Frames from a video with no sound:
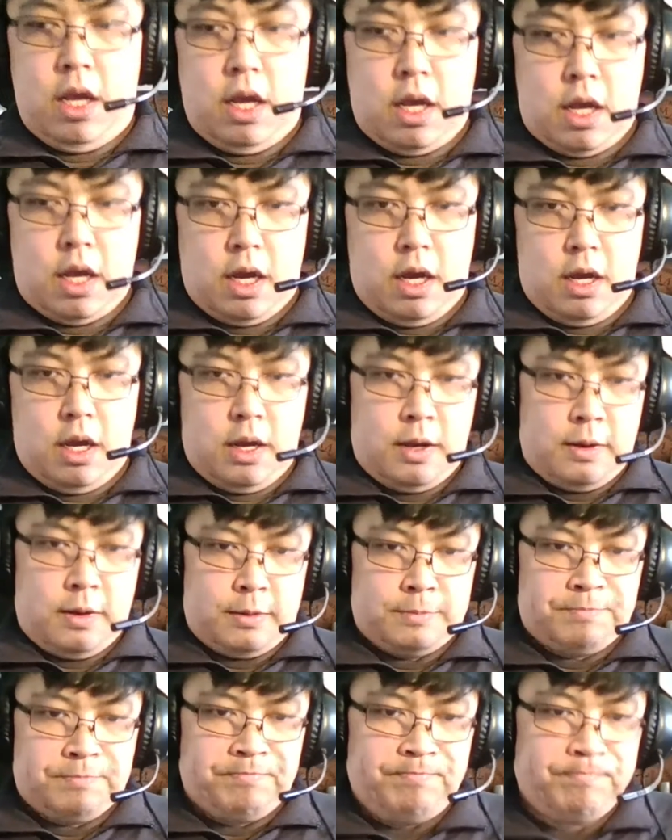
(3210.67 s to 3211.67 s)

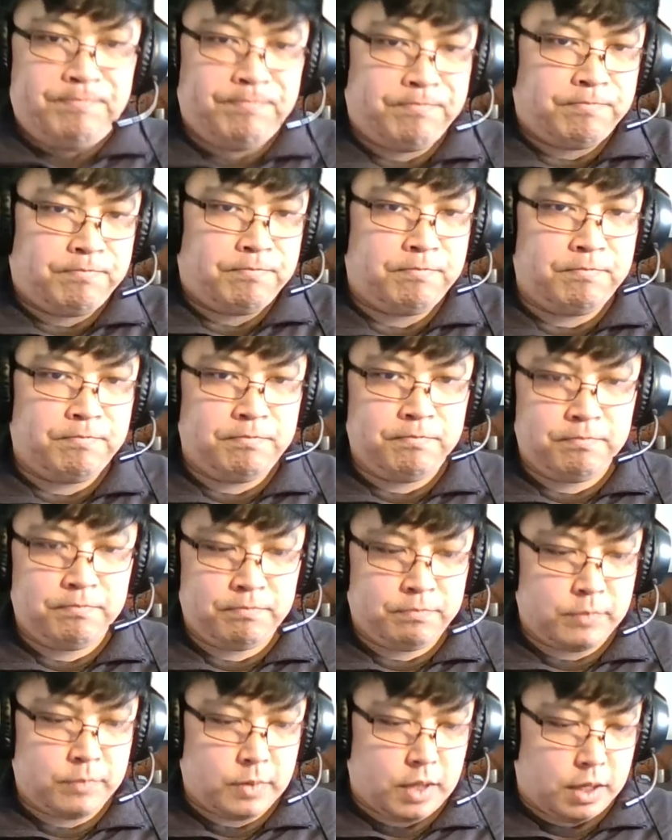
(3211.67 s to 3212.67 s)
Other
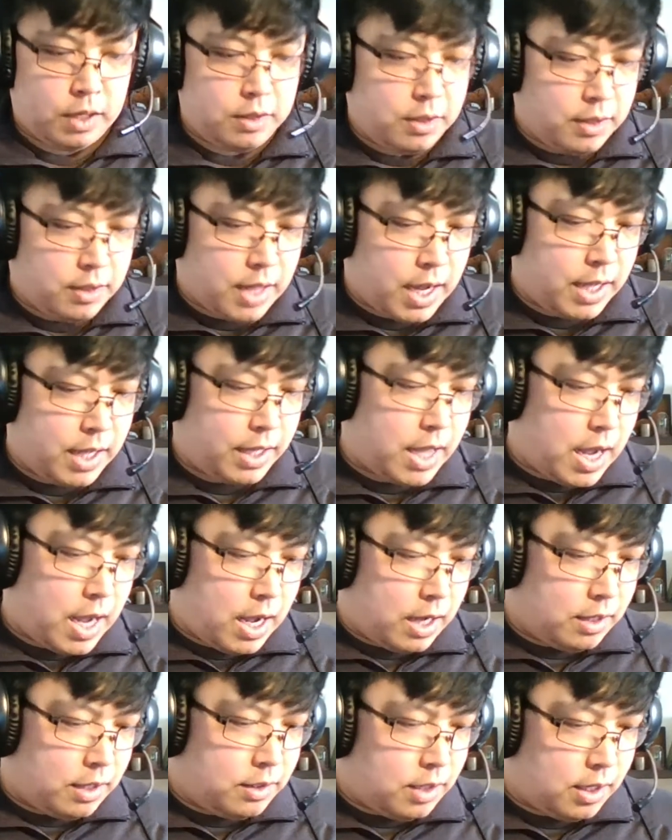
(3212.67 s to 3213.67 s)
than that,
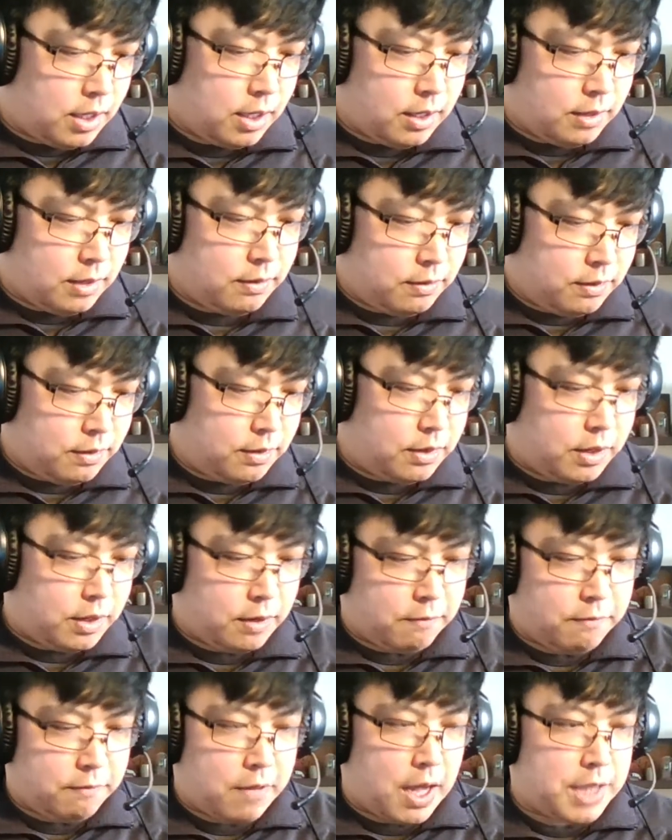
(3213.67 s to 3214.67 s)
yeah, there
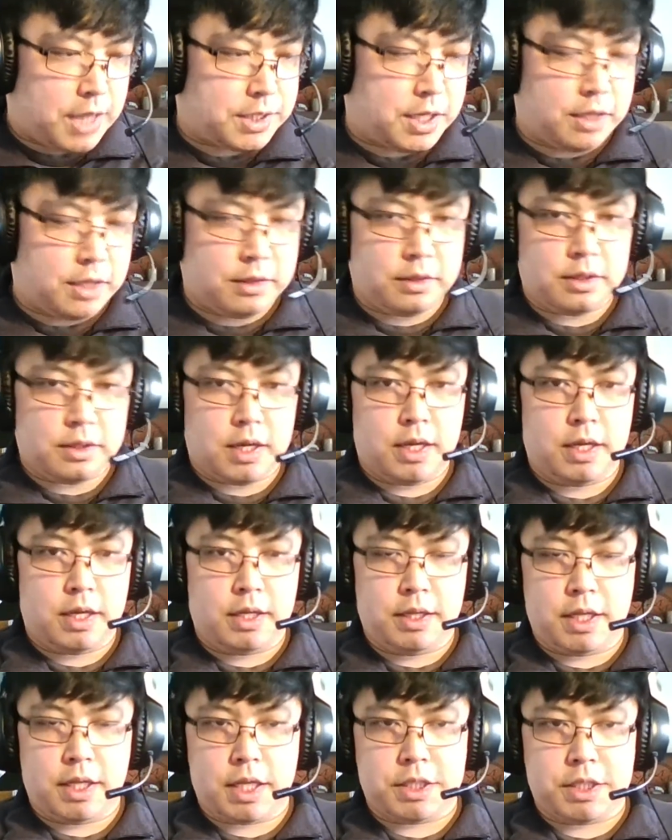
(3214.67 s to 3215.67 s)
are flies in
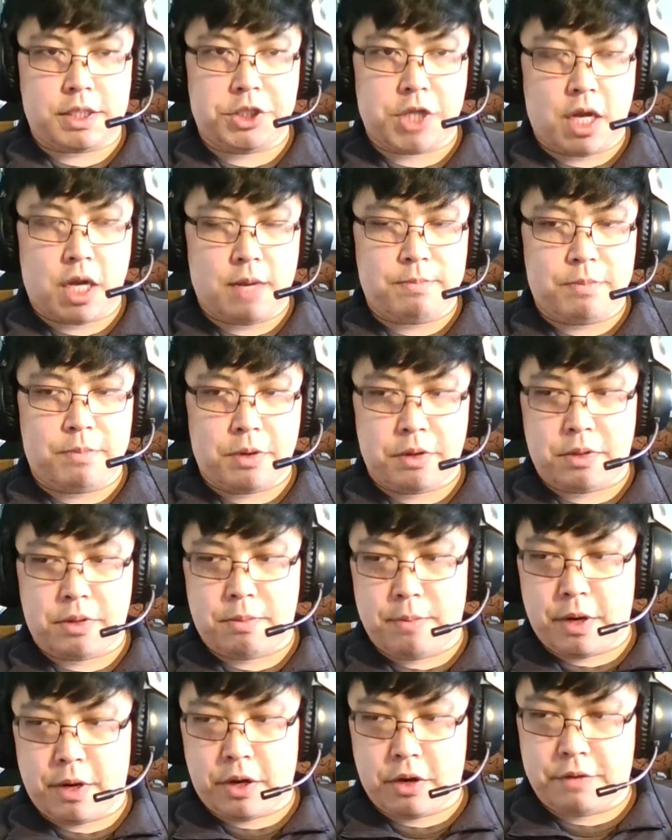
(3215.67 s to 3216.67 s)
the Etsy shop, both
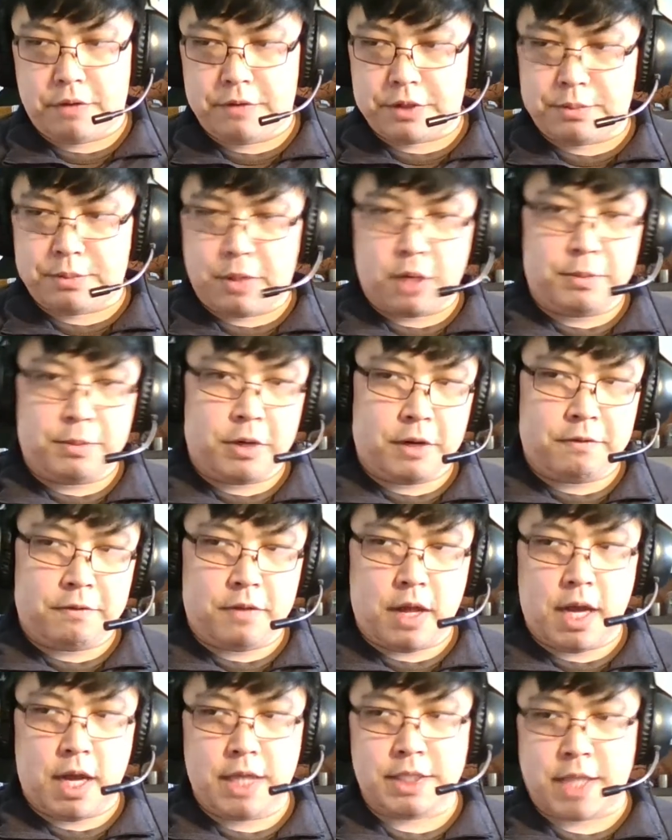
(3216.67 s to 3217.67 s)
Mary Orvis Marbury
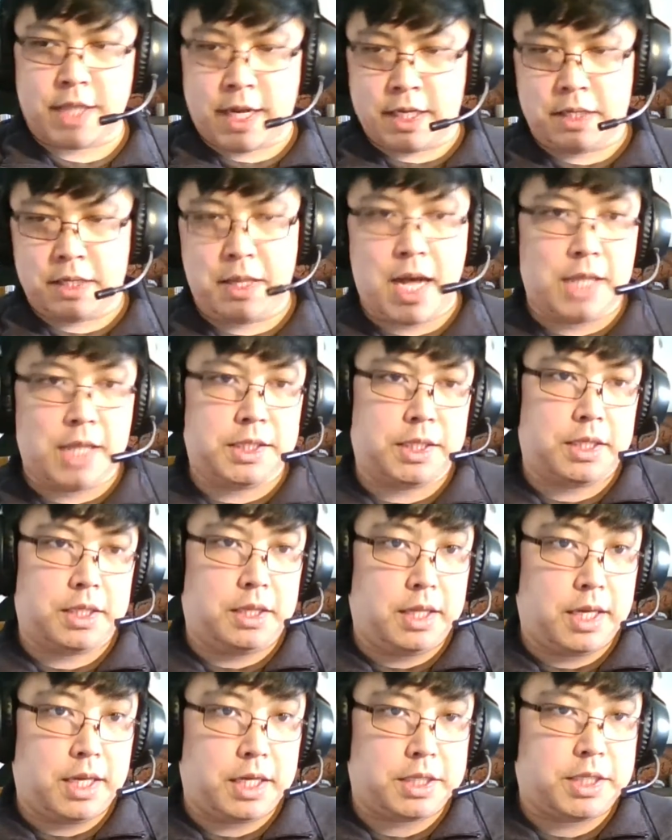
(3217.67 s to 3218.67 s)
flies and classic
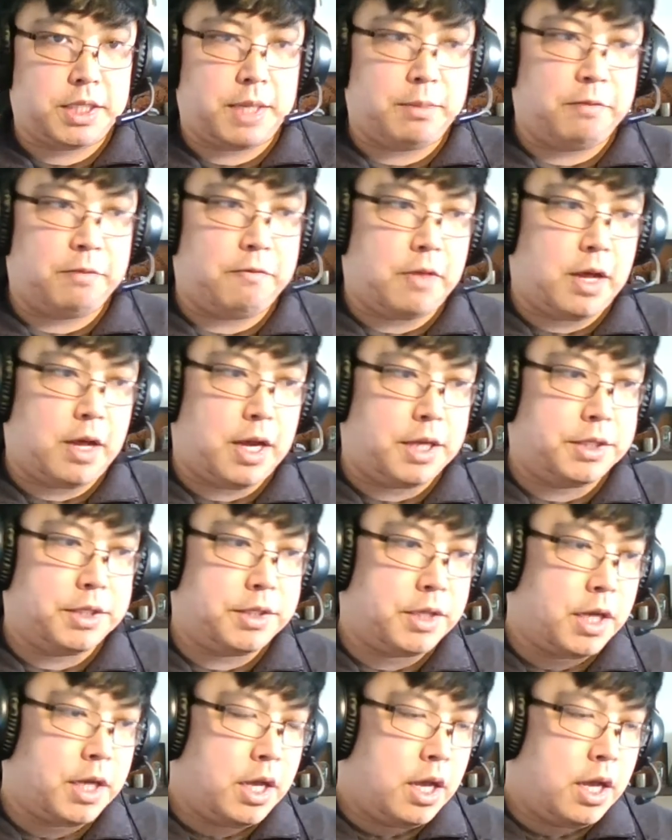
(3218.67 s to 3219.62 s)
Atlantic salmon flies.